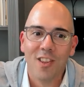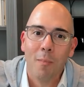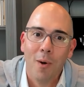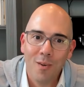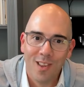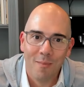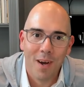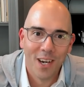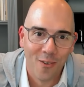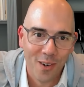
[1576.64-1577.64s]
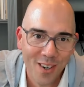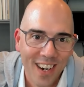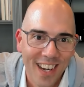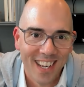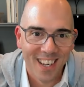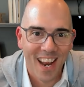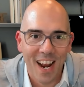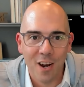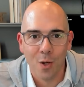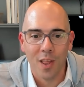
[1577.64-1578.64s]
the most in my career, and I
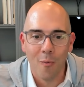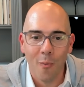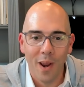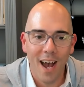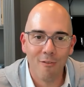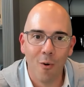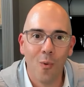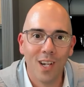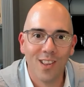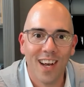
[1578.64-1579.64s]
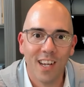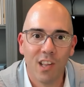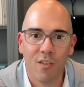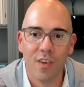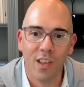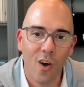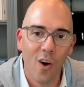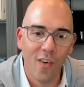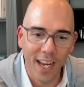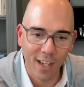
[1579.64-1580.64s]
don't know that we have a one size fits
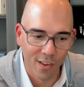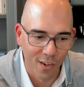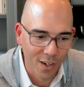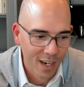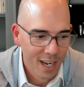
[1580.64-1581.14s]
all answer.